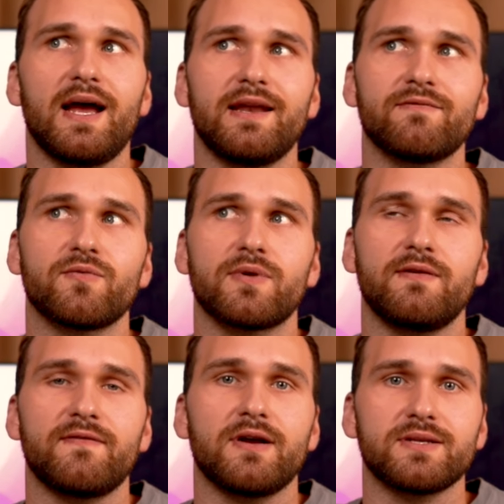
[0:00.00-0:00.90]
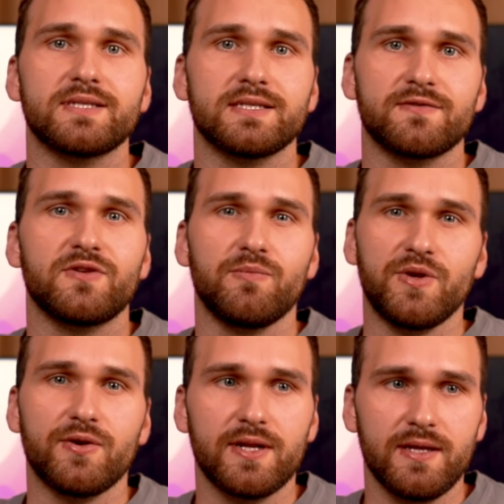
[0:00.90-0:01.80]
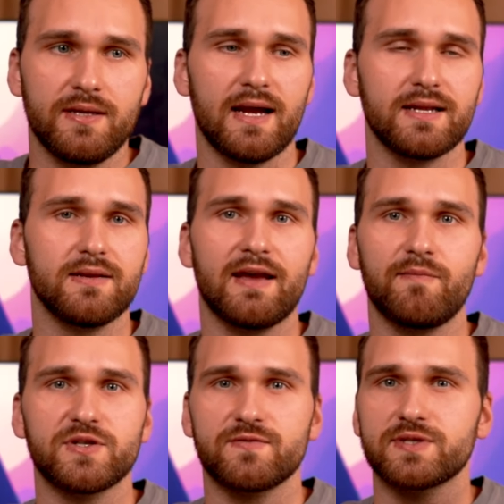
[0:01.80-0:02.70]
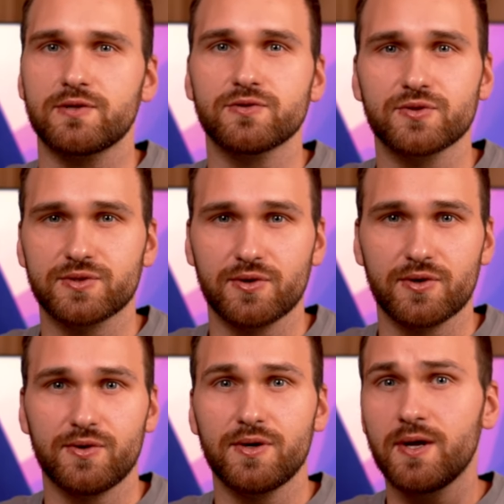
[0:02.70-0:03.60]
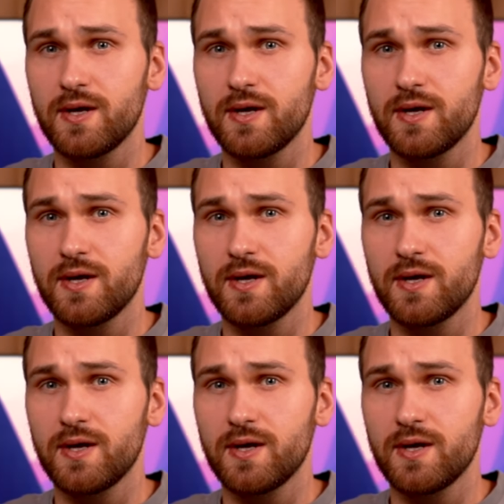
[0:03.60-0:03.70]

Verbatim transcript: I never really found a sense of community. I didn't have much of a social circle.